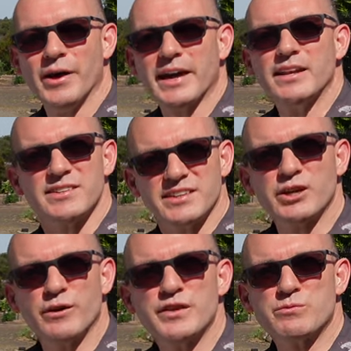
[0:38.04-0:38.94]
Okay, let's
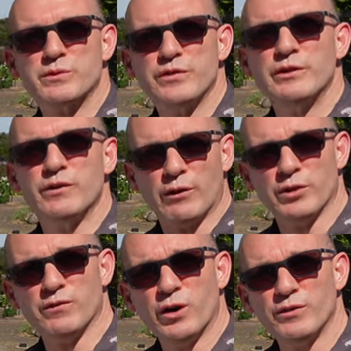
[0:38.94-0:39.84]
kick off this review
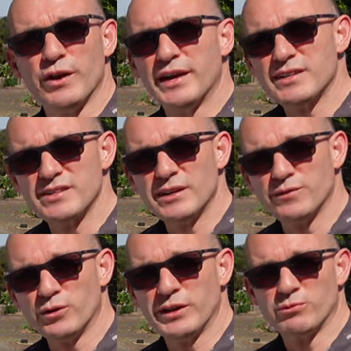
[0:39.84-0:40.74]
of the Volvo
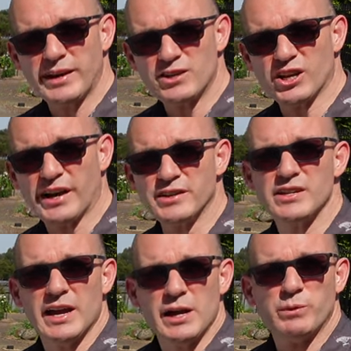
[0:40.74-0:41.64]
XC40 Recharge
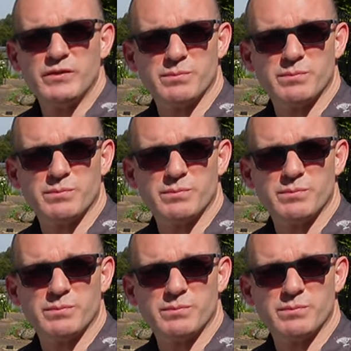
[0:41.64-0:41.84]
with